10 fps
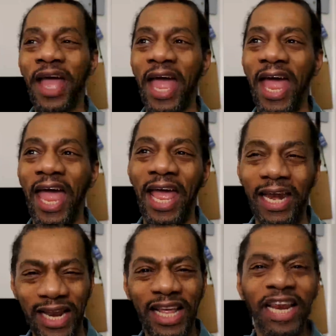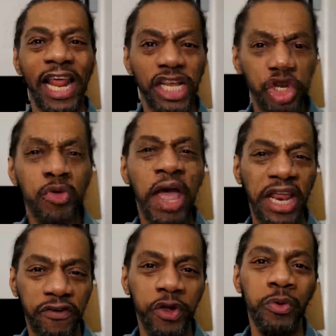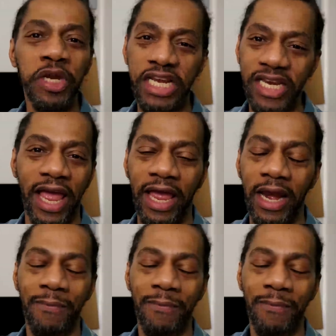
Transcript: and let you hate if you need to hate.